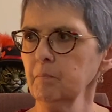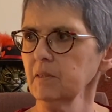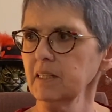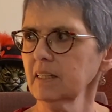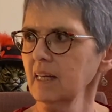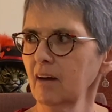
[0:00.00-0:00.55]
people
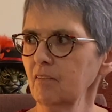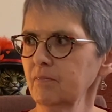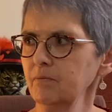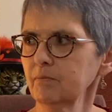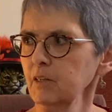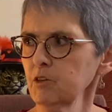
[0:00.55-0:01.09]
didn't
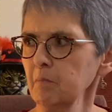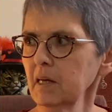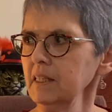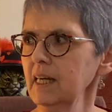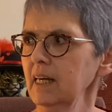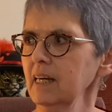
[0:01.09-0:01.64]
have much
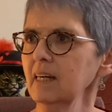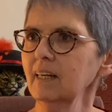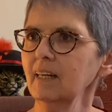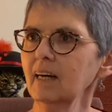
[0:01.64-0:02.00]
money.